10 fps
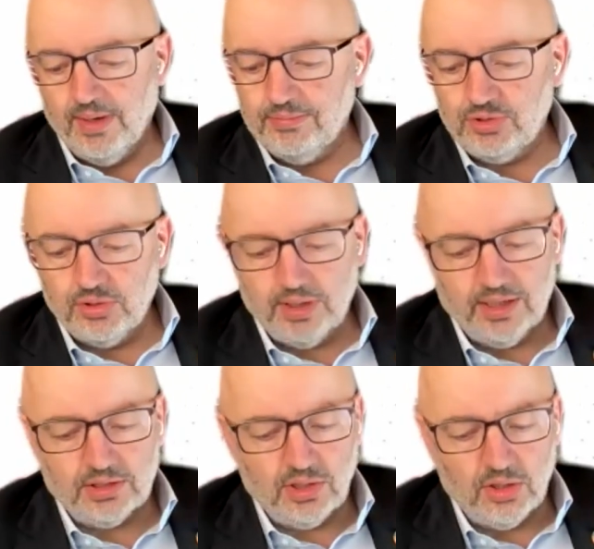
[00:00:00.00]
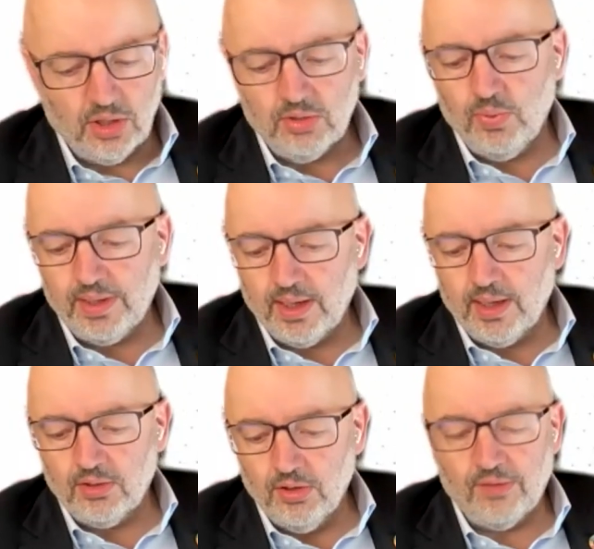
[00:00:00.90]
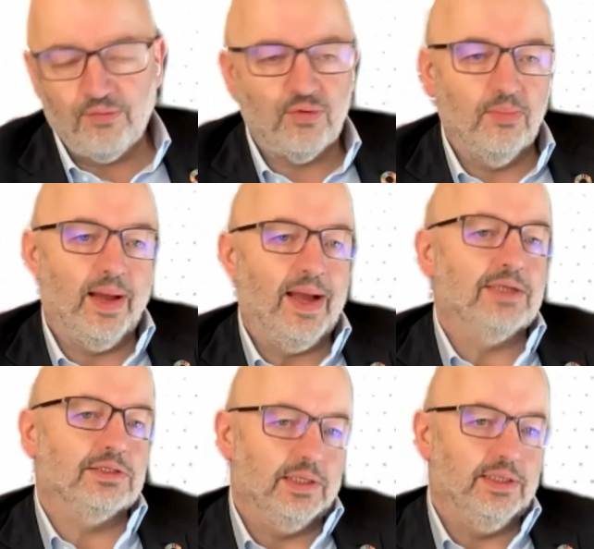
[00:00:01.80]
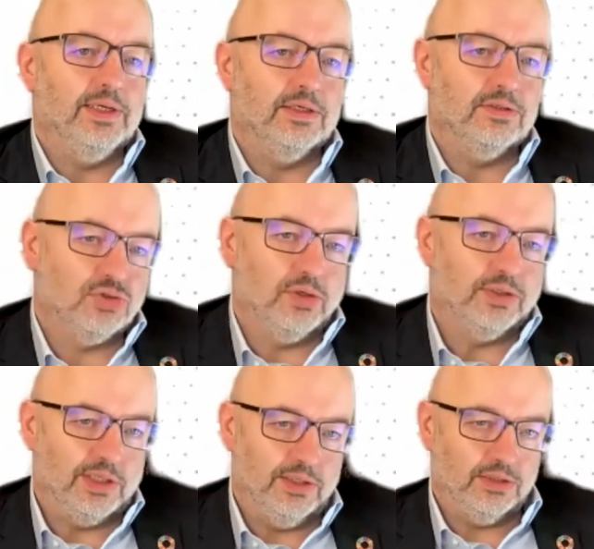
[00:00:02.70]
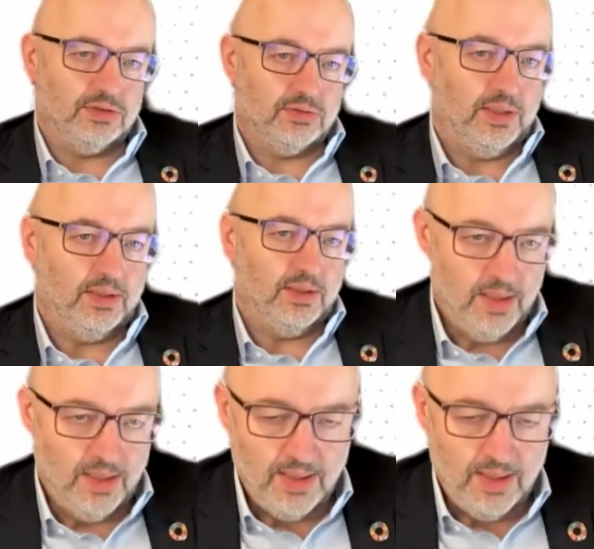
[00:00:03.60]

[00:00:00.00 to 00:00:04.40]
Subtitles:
But I'm sure there's a lot we can learn from actually the insurance industry,